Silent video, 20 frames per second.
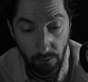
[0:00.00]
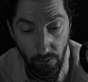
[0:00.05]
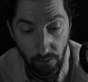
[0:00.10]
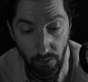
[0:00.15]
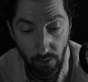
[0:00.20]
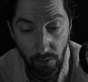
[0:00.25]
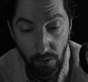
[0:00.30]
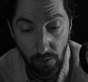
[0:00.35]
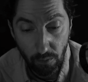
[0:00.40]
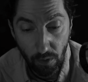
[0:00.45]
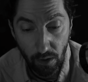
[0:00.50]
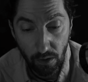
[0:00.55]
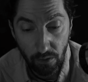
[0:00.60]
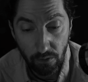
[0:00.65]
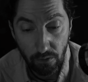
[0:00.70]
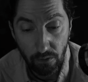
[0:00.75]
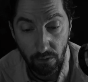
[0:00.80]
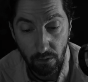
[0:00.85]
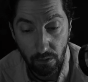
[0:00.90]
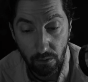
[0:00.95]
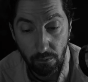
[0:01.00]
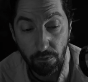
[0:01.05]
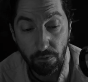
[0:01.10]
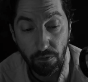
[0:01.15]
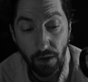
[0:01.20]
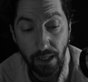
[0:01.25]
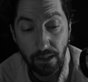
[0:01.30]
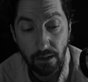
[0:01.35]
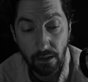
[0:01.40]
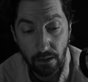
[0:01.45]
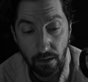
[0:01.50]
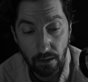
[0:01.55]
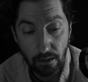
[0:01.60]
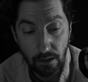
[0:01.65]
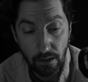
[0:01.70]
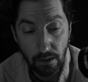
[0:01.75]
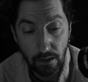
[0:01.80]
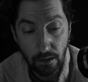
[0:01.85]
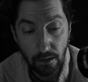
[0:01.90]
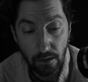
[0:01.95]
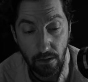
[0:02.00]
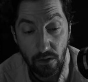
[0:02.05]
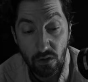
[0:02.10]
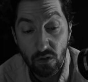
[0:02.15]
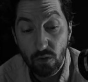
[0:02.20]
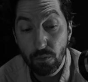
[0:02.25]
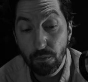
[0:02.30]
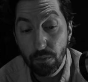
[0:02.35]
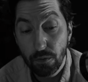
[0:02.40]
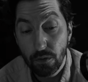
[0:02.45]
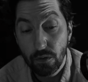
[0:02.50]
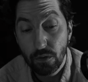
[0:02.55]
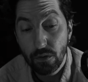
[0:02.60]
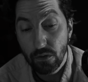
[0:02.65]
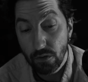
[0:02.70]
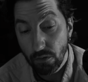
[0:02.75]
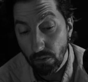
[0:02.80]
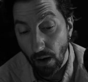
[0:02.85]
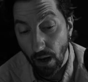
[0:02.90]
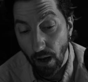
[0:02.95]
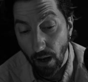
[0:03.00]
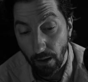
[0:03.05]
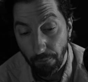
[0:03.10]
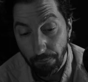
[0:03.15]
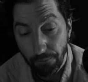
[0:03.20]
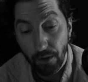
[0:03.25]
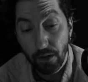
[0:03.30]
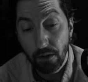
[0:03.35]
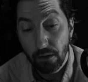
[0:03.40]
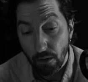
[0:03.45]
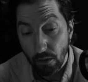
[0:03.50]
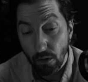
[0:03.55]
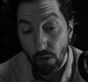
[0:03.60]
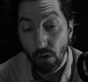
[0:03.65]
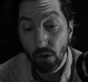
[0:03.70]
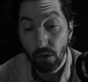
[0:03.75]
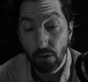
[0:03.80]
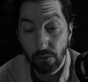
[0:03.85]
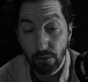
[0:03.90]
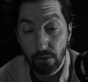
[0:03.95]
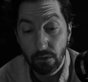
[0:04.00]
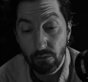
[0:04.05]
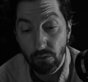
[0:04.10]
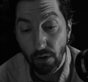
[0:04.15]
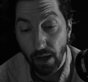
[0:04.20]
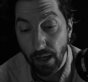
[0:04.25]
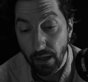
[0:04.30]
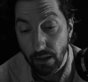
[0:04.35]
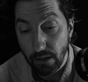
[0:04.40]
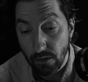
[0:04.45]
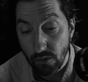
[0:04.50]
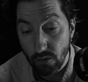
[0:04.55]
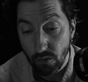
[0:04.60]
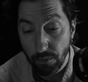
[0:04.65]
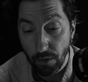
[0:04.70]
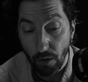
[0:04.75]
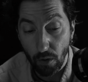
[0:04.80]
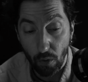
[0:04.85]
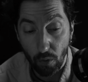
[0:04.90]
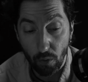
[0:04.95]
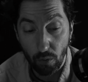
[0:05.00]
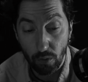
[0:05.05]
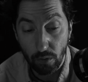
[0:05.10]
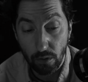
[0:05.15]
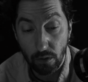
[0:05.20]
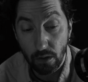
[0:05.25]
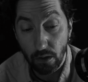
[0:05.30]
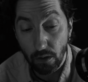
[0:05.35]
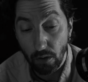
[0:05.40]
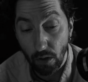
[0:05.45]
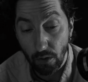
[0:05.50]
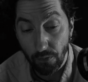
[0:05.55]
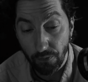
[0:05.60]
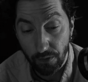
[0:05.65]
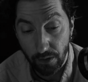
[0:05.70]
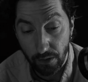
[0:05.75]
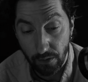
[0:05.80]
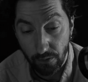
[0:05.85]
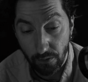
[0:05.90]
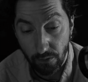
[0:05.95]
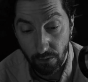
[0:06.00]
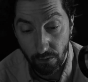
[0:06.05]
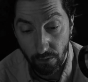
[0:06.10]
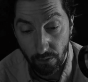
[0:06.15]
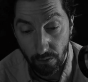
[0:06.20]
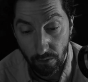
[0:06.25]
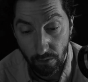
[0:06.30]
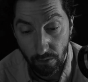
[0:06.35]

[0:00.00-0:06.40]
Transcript: So it was emphatically superscribed, and the lawyer dreaded to behold the contents.